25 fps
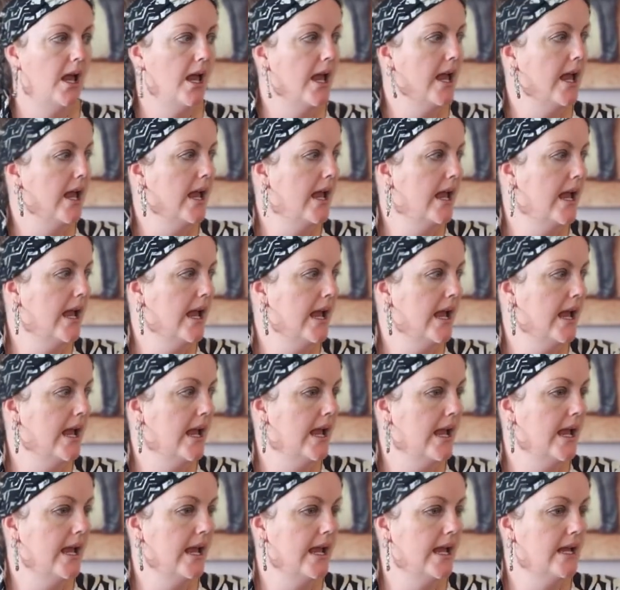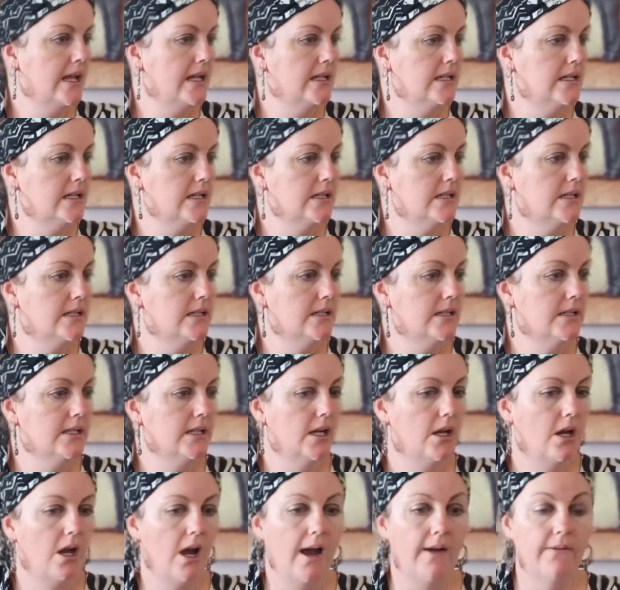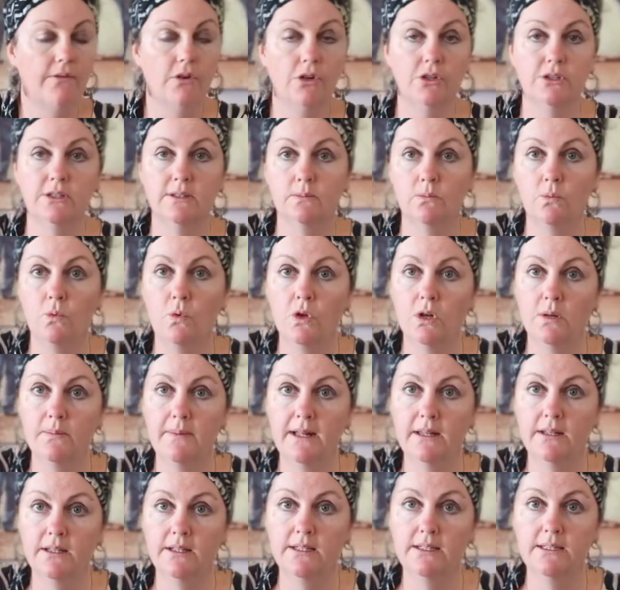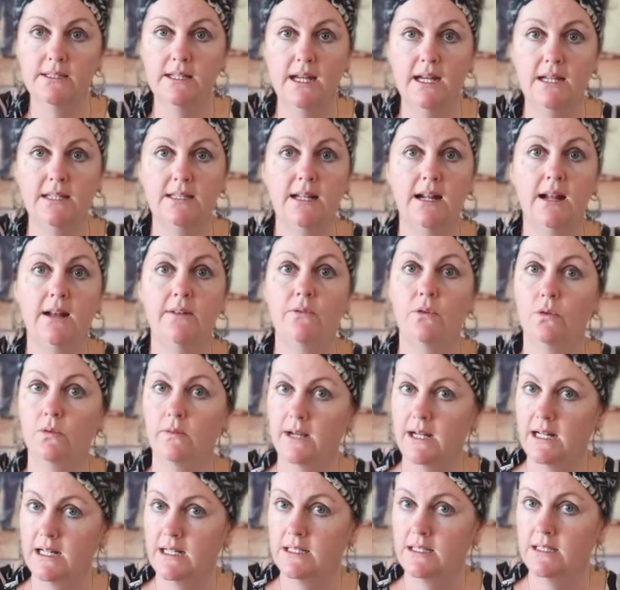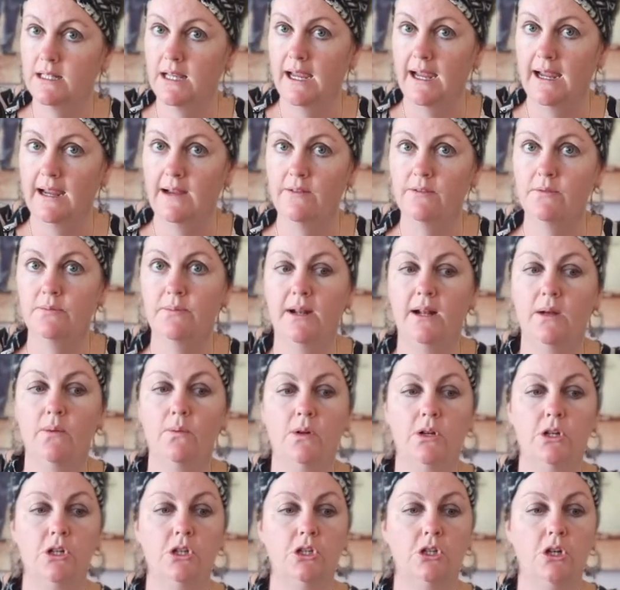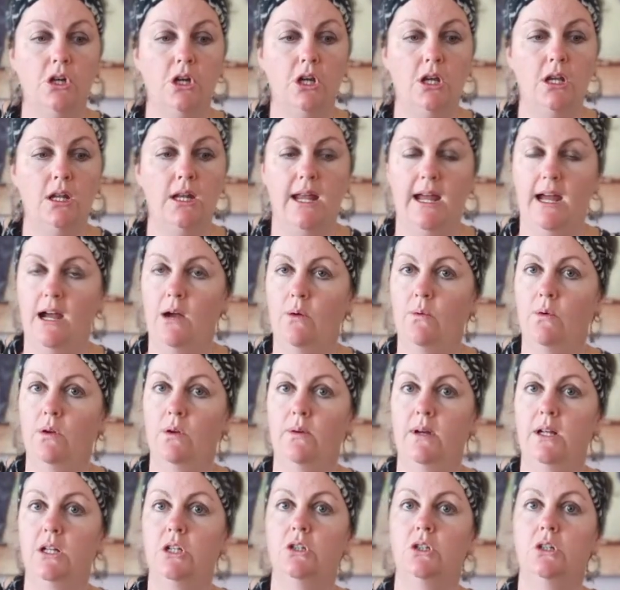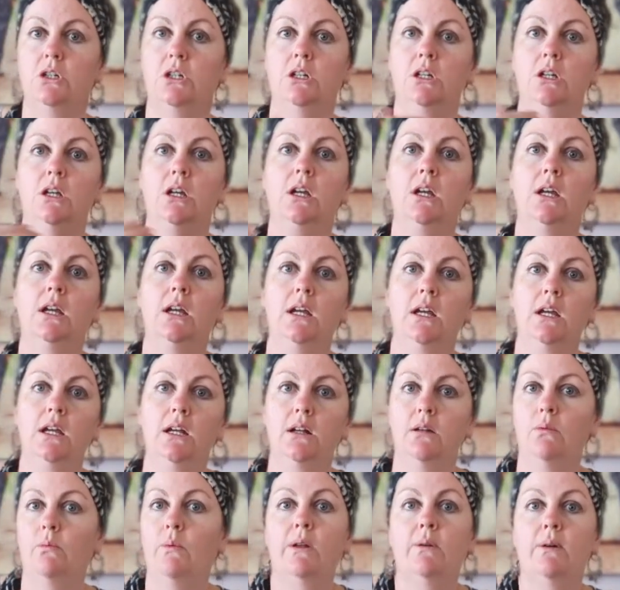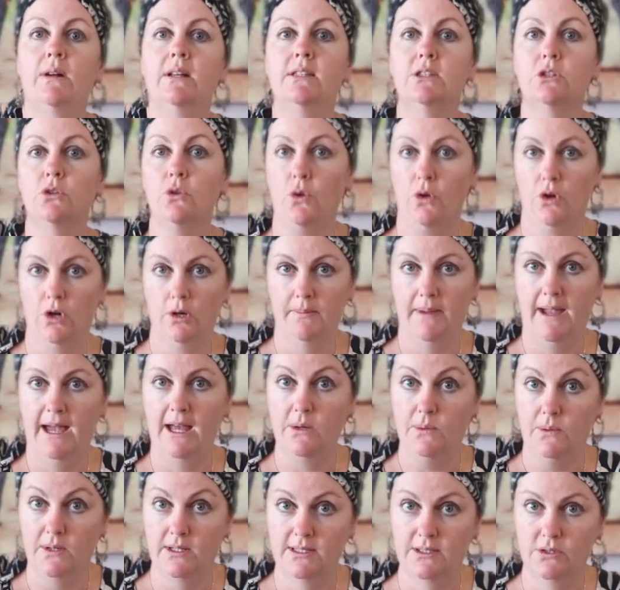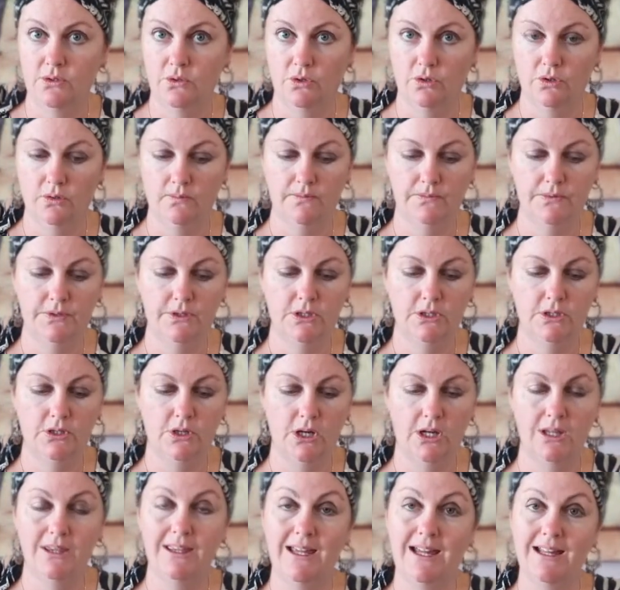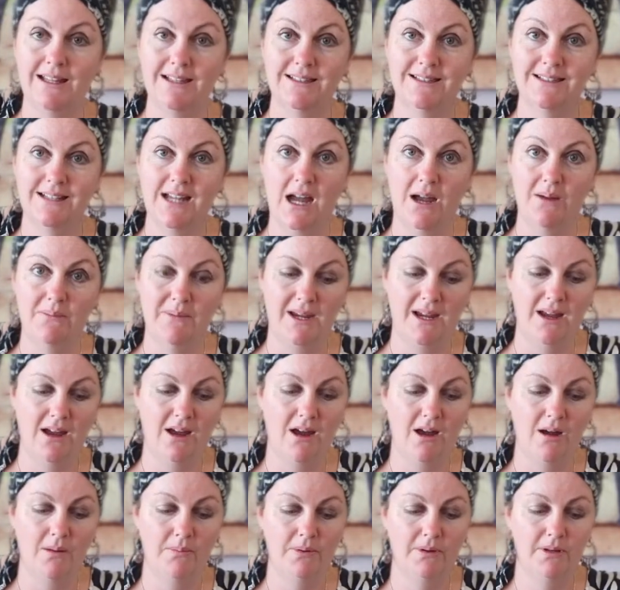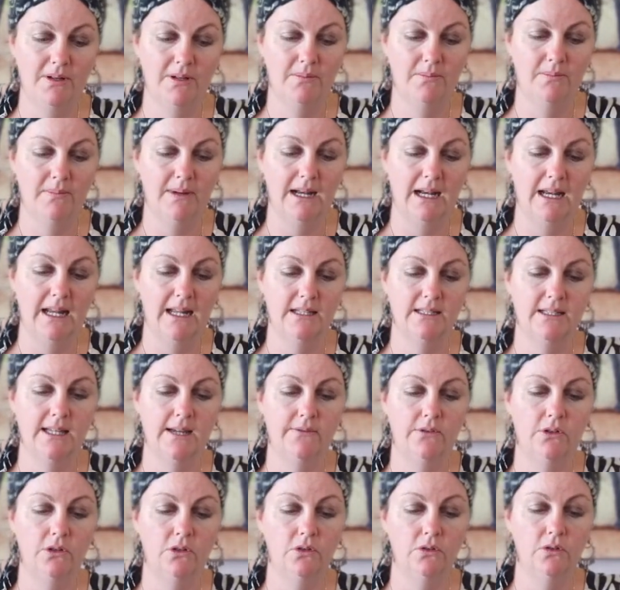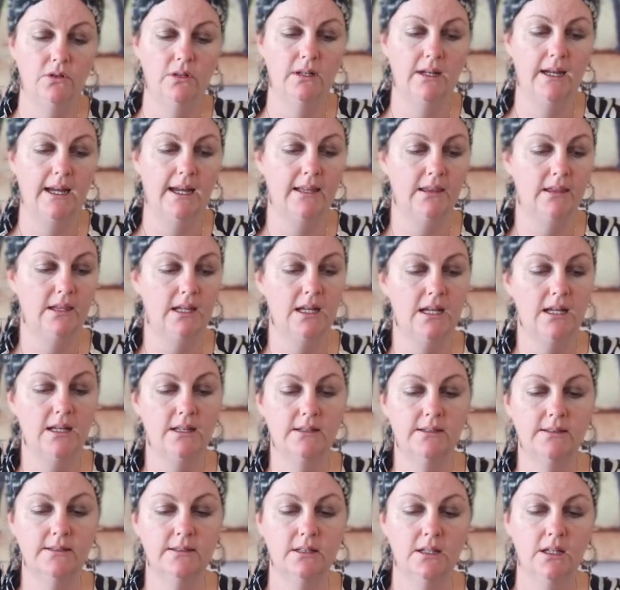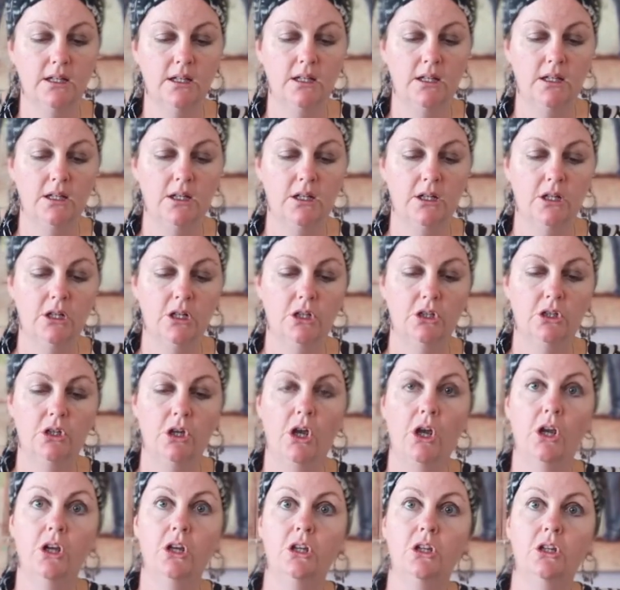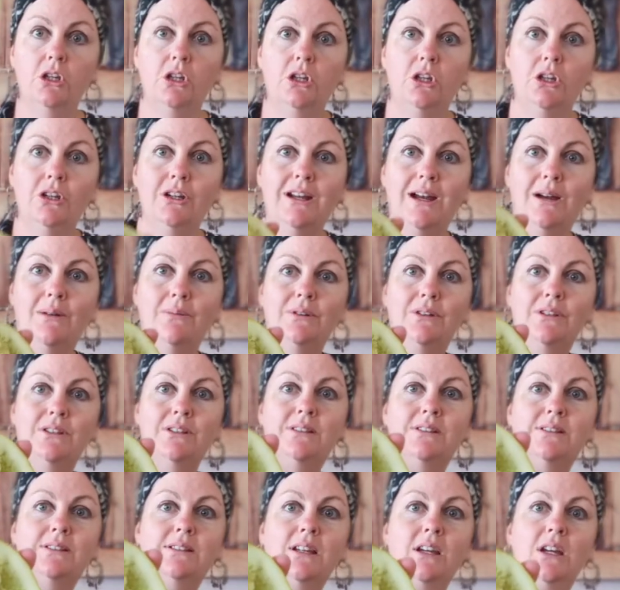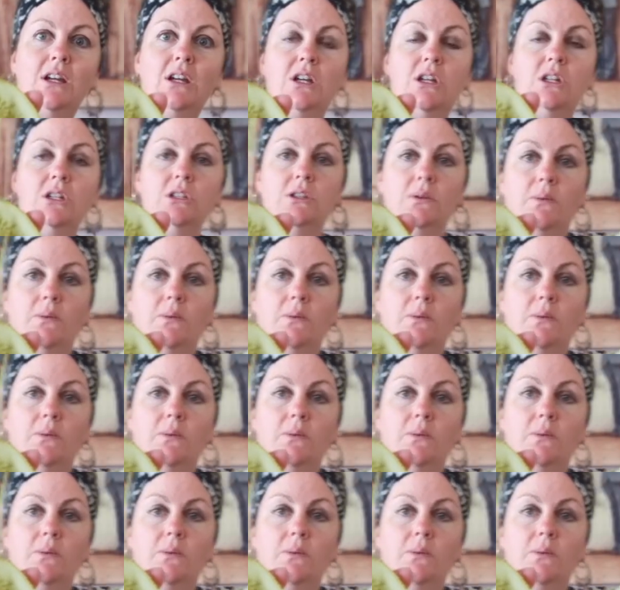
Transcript: And I've got some watermelon seeds that I've already saved, but I want to show you now what do I do, where do I store them, how do I store them. So that's coming up. But let's have a look at these gherkin cucumbers. So